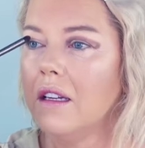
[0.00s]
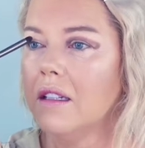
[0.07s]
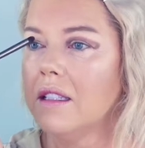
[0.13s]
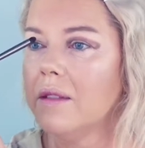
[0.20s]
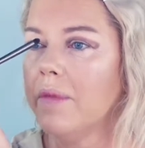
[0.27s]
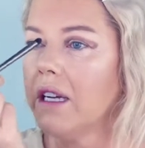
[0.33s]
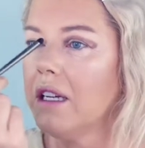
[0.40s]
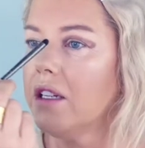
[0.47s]

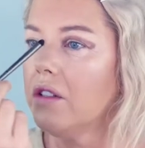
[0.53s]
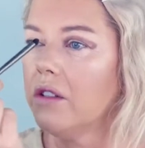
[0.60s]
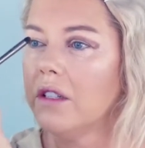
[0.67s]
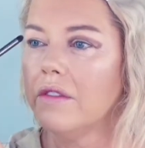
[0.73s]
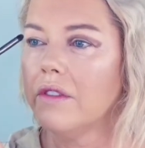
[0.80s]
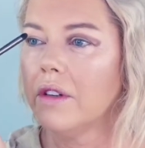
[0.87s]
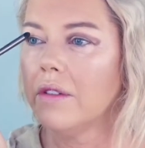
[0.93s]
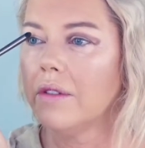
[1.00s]
Just make sure
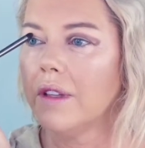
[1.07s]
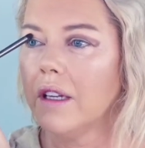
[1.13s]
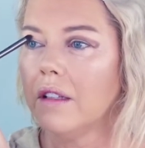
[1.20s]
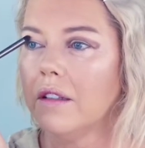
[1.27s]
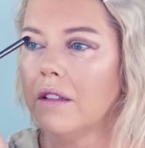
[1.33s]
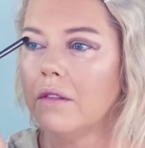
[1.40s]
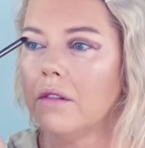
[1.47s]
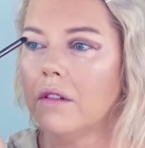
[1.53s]
you've got that
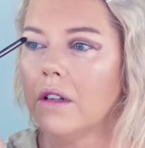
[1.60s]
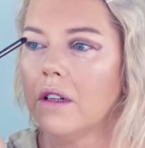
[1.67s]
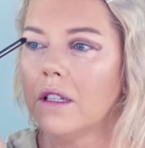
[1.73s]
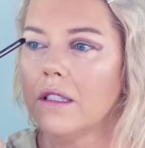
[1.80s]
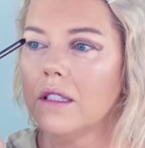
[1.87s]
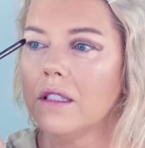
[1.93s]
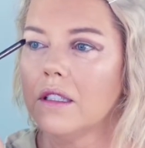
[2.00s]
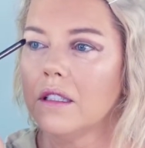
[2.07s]
in the
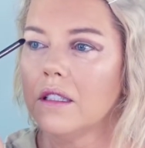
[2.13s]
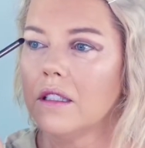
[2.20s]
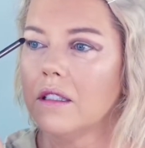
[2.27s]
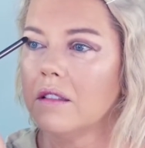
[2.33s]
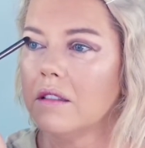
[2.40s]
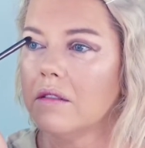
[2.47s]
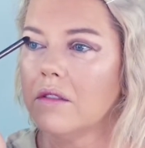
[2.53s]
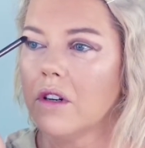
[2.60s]
right
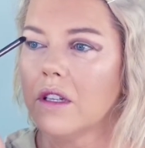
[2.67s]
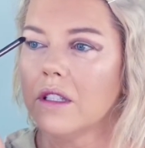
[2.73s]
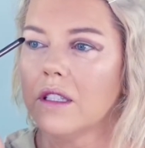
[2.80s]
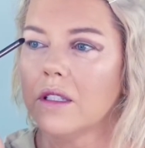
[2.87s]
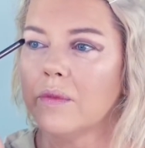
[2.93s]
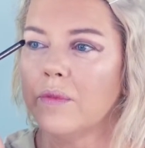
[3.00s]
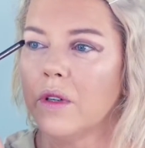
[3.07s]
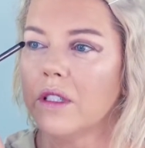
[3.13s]

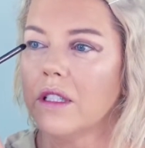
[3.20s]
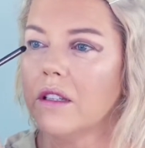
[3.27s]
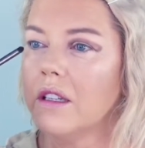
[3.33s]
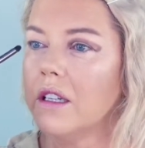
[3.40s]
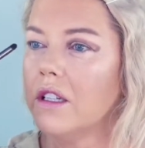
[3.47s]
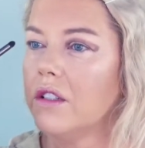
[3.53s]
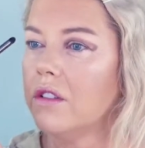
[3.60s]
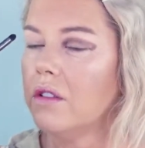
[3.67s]
spot so
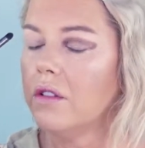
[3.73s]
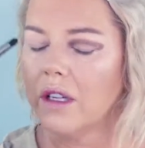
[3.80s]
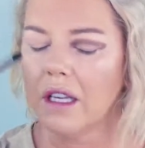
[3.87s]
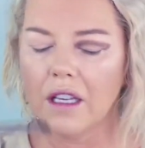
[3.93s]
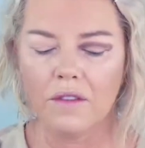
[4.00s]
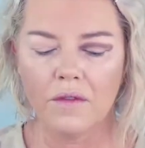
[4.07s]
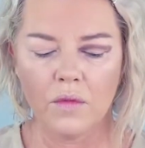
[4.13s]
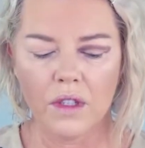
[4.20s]
they do look
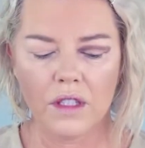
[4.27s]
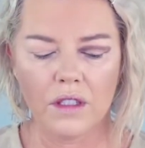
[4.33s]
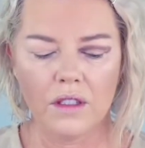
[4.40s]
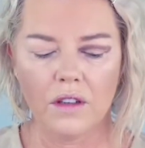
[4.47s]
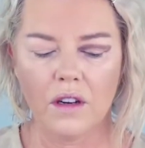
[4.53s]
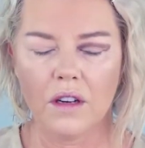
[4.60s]
even once your